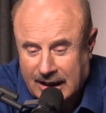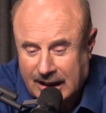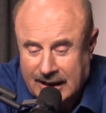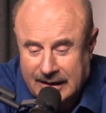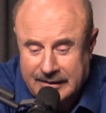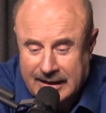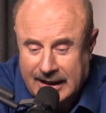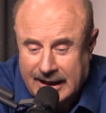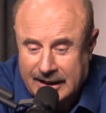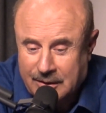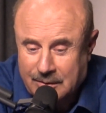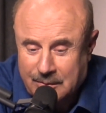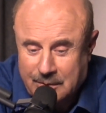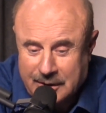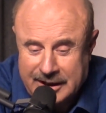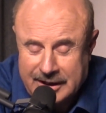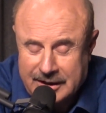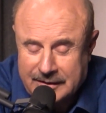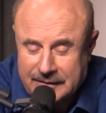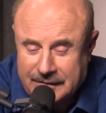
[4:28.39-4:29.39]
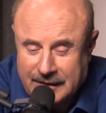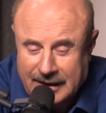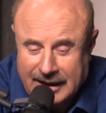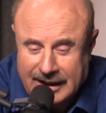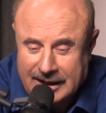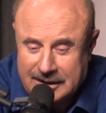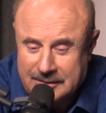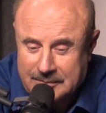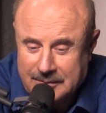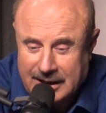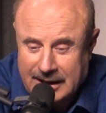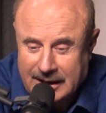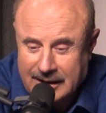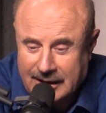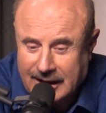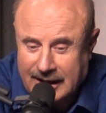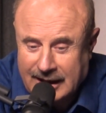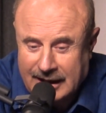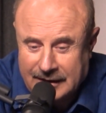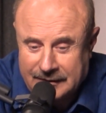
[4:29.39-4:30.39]
I got to redefine my
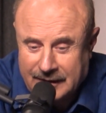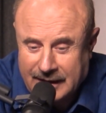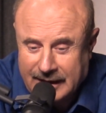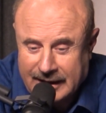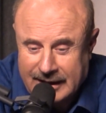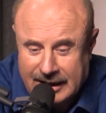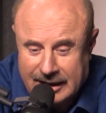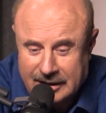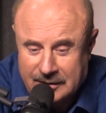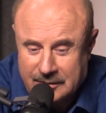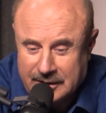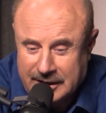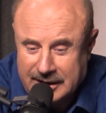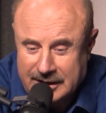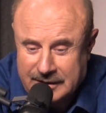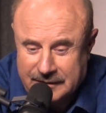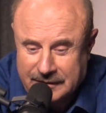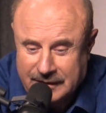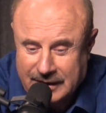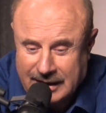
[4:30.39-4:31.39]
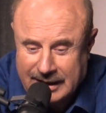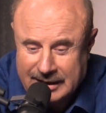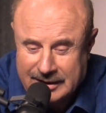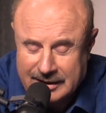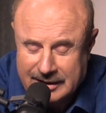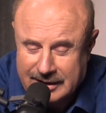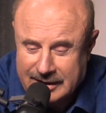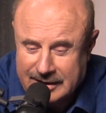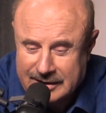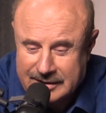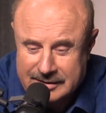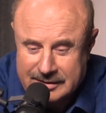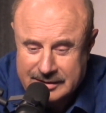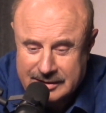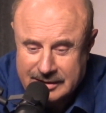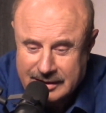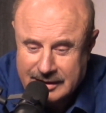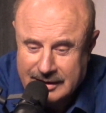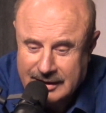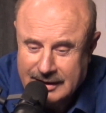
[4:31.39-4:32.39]
life. I got to redefine
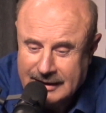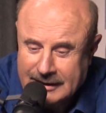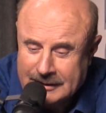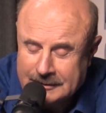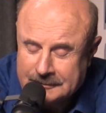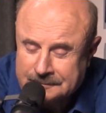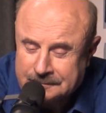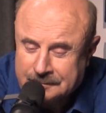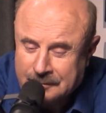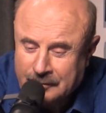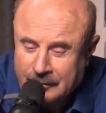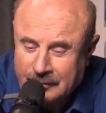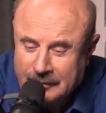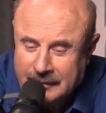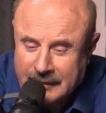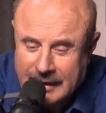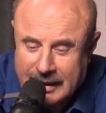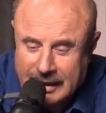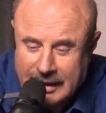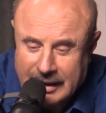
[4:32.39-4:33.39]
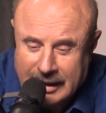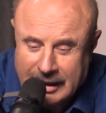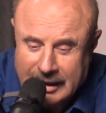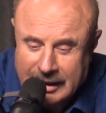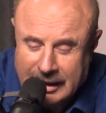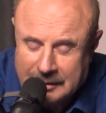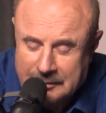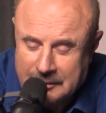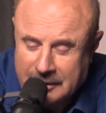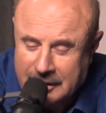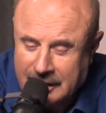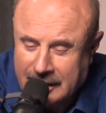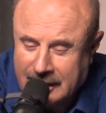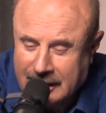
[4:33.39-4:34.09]
this. And I'm going